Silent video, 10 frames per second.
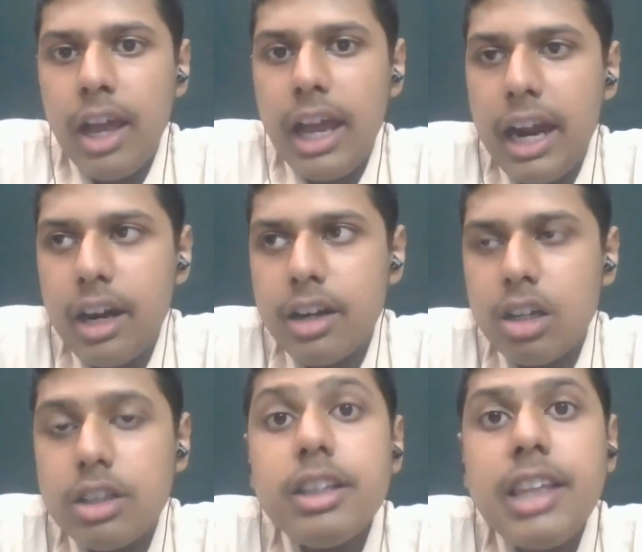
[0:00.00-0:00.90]
and
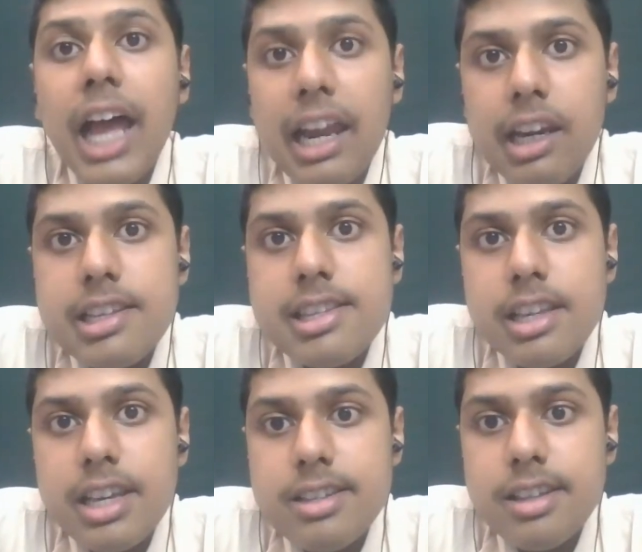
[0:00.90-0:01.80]
the thallus
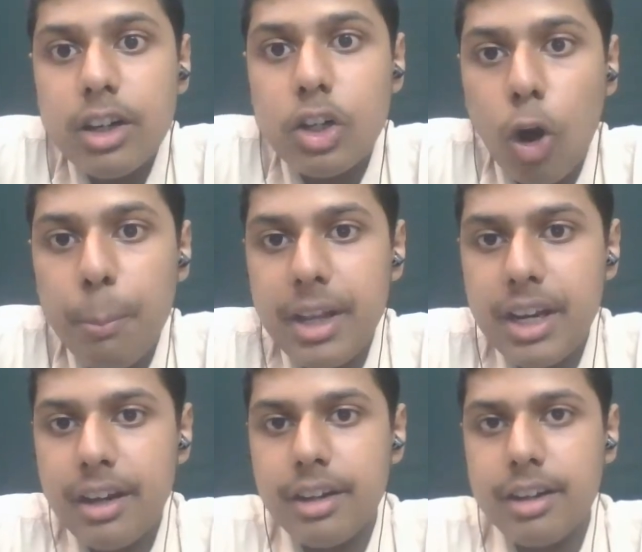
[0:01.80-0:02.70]
is
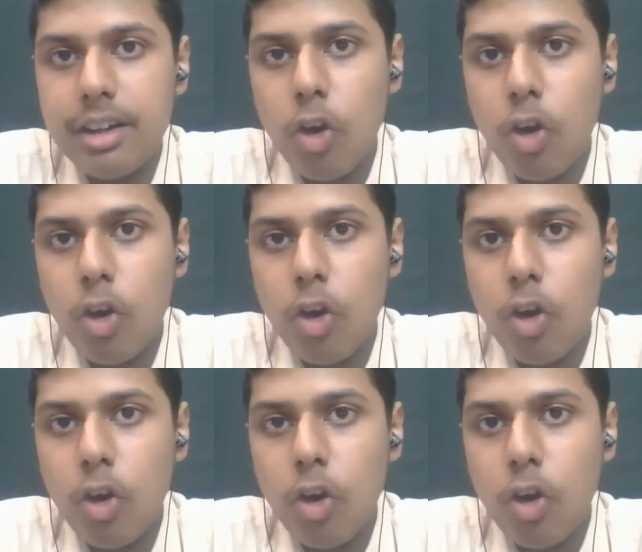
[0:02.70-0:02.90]
dominant,